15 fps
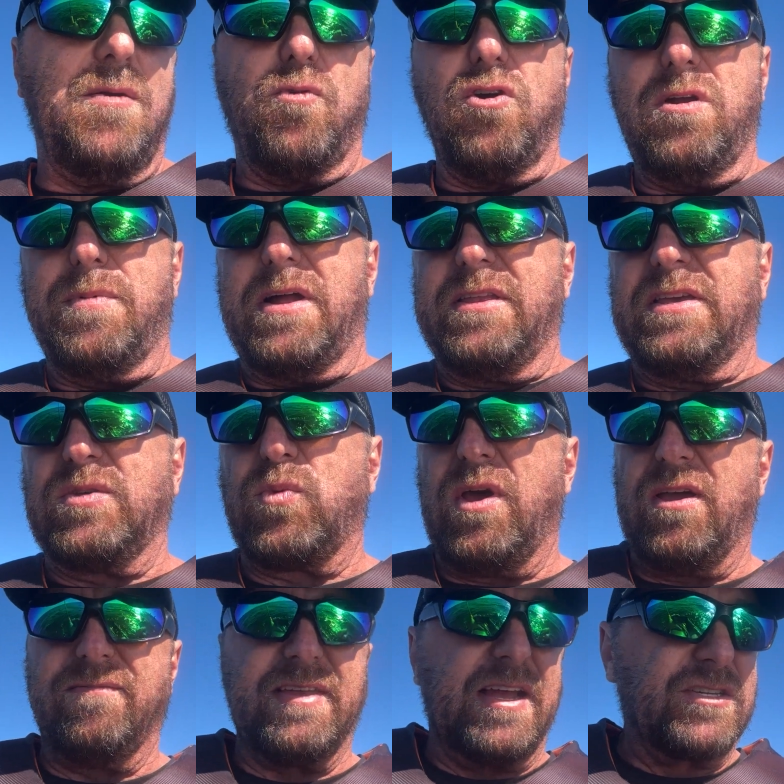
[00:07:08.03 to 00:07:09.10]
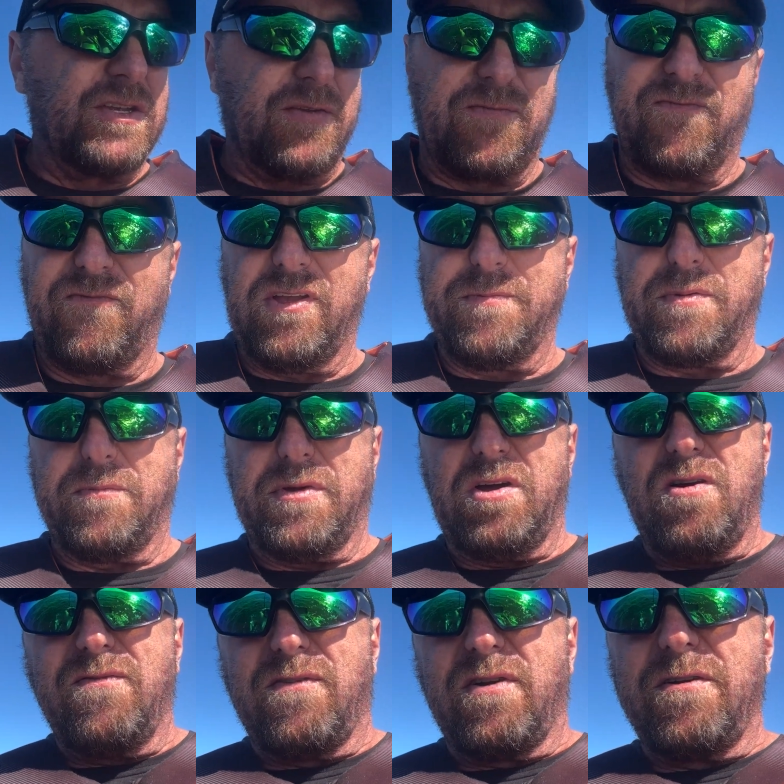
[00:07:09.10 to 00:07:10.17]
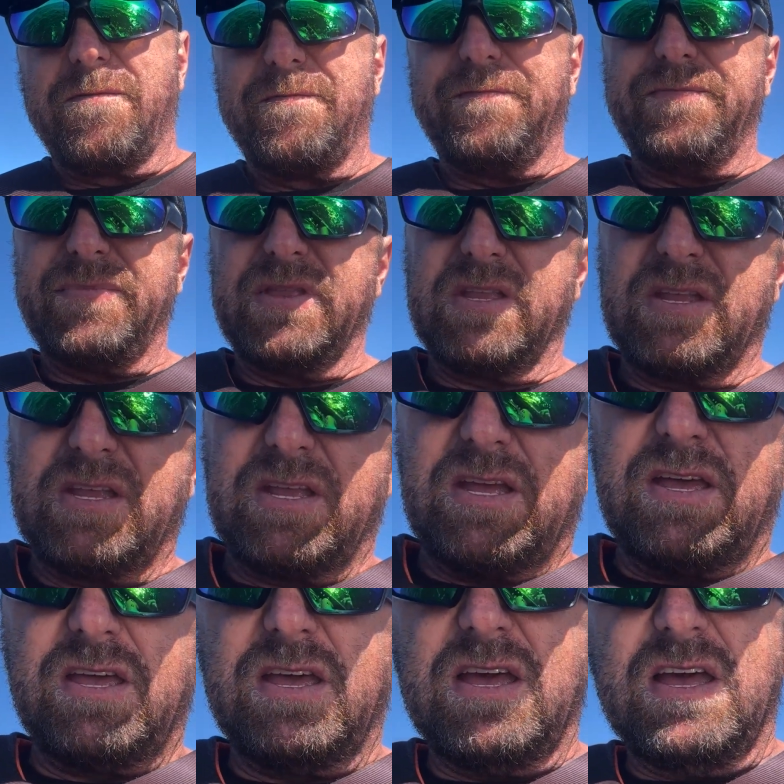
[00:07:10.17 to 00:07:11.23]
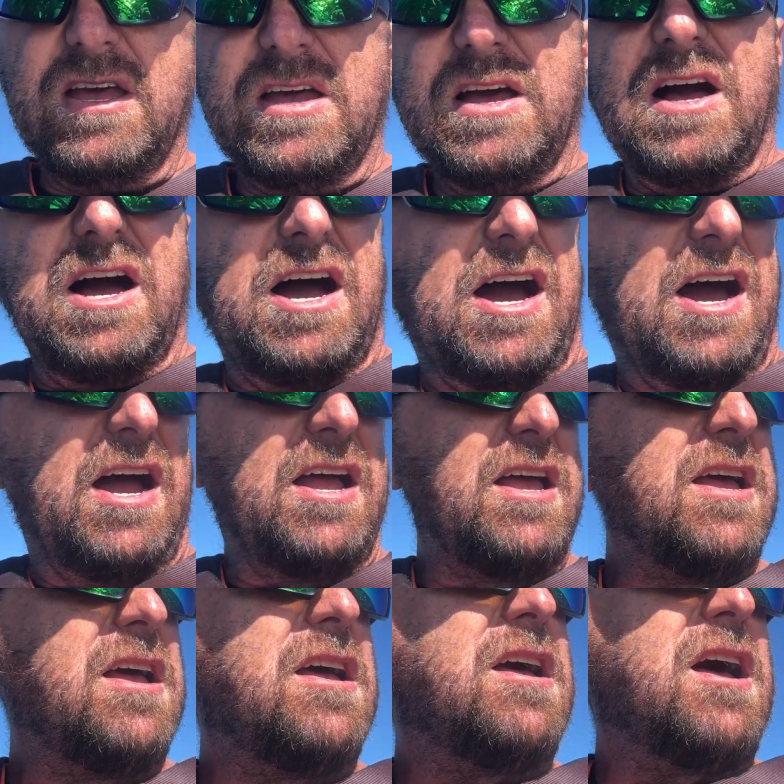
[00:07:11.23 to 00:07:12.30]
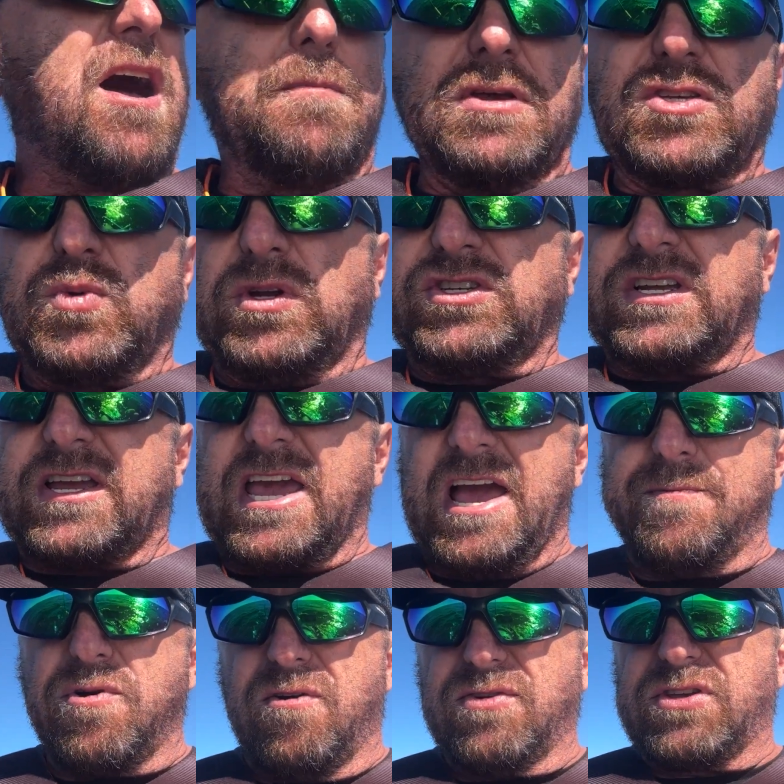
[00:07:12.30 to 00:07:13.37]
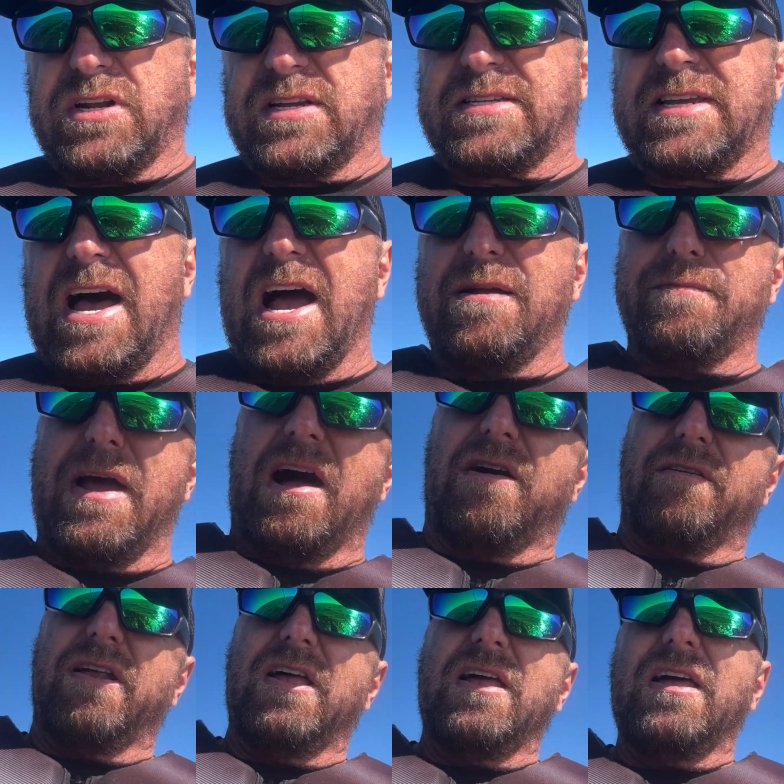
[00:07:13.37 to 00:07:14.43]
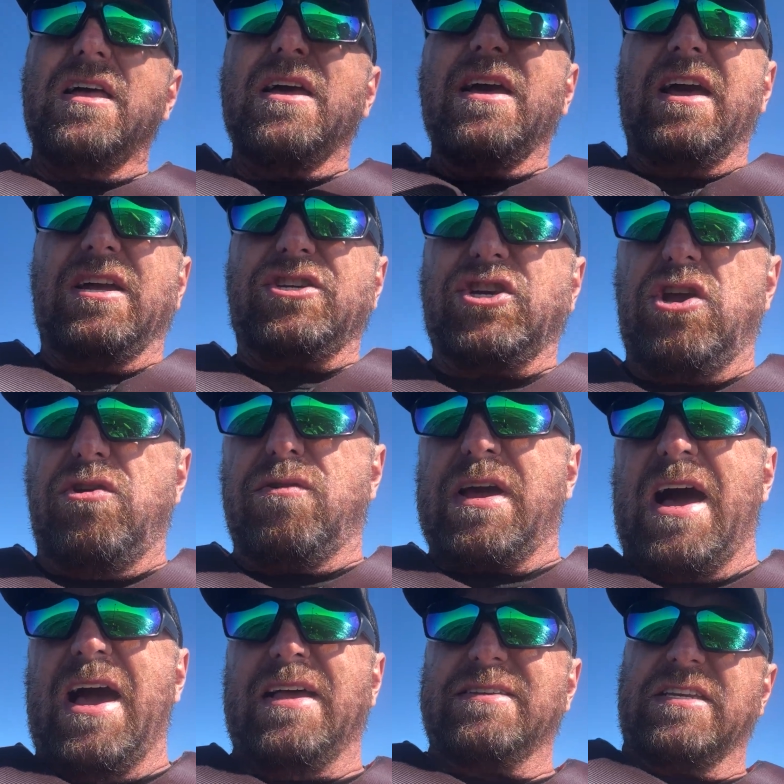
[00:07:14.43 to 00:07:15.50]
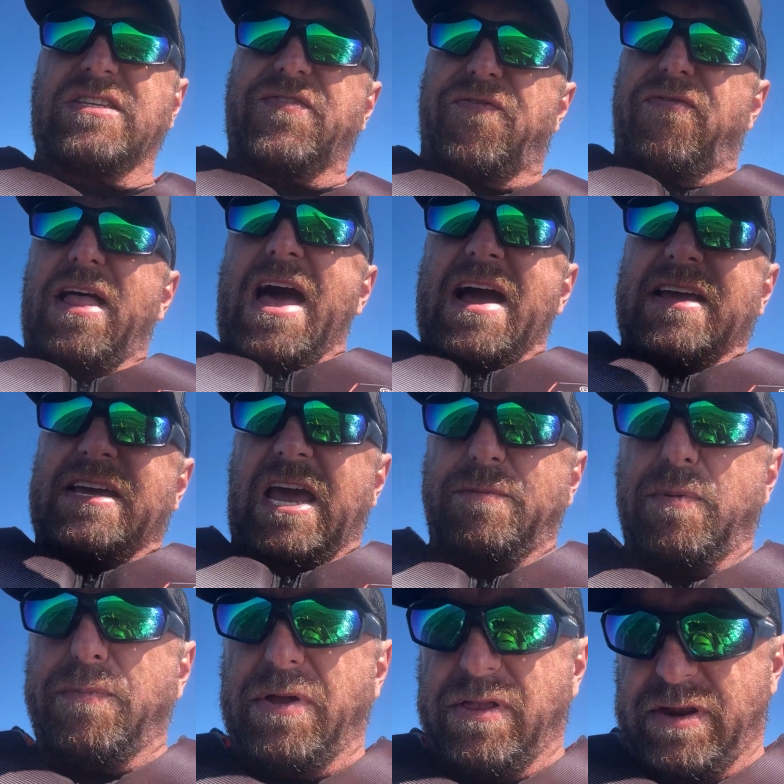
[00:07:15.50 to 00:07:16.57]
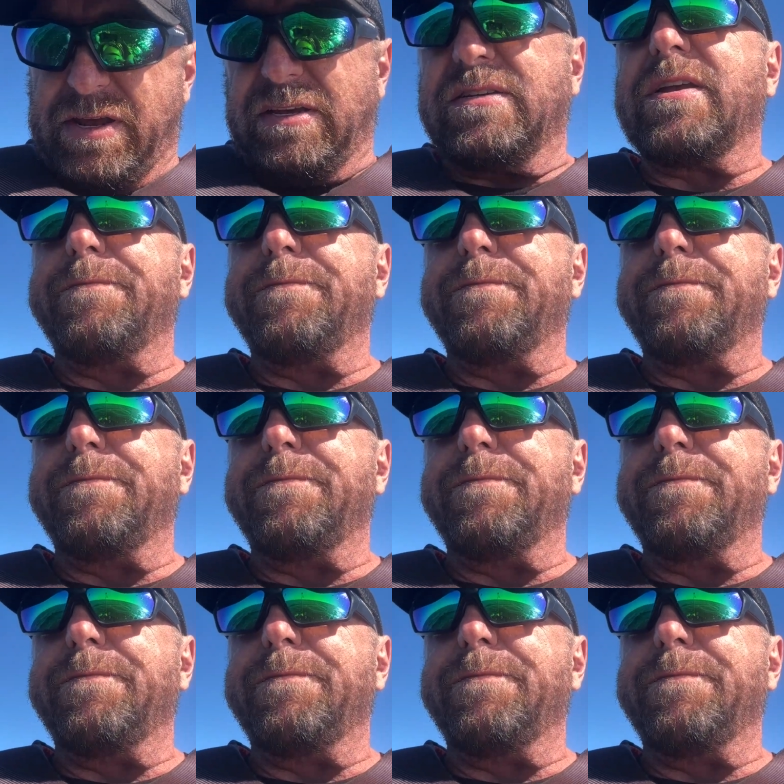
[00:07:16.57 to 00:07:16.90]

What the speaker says: worried about these waves actually flipping me over. I'm gonna switch the camera over to the side mount and show you guys its flag capabilities.